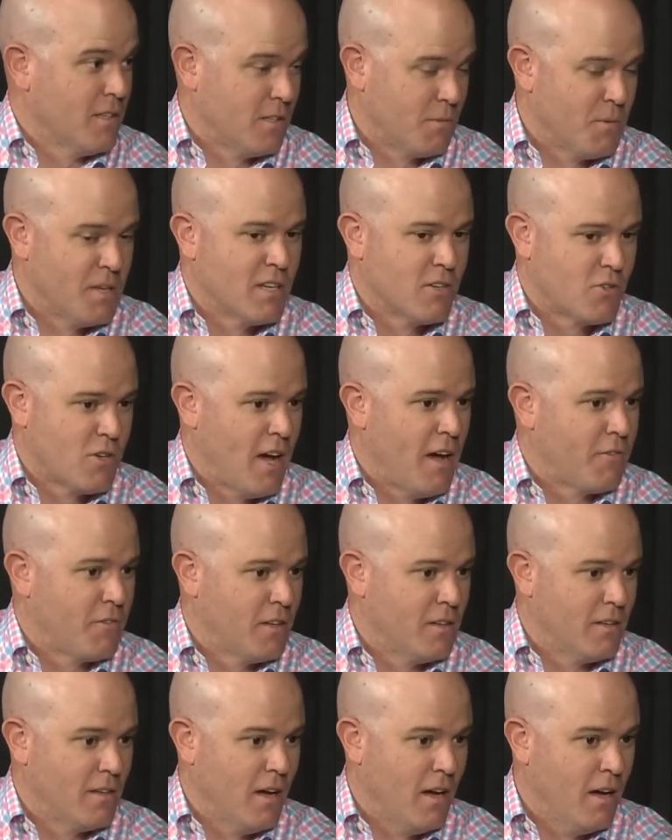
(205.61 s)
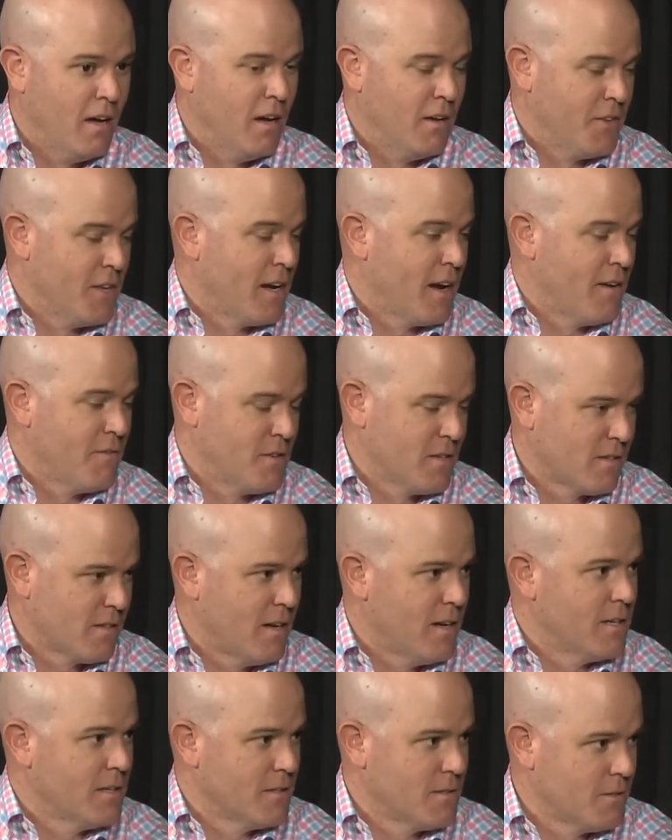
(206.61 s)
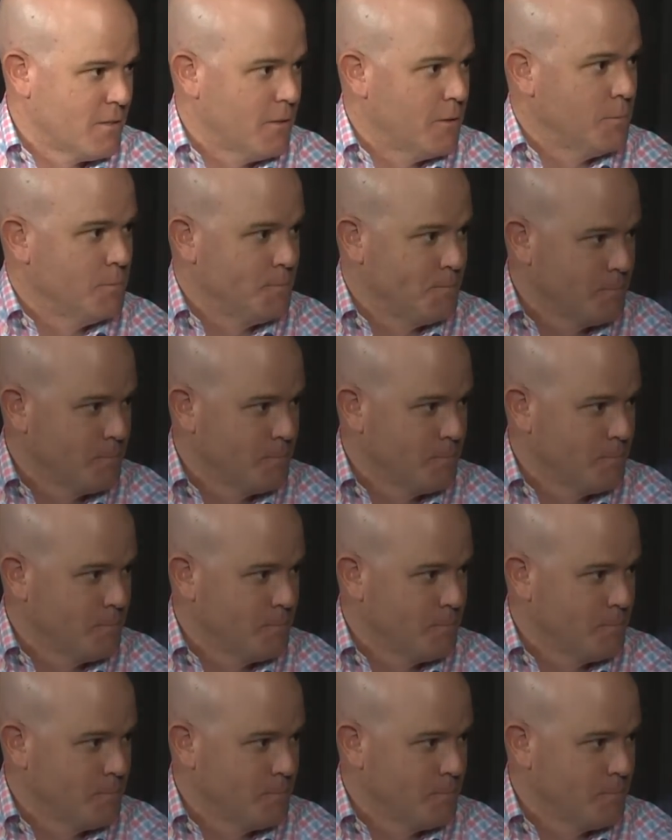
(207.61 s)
it's been a shaft that I've designed. So.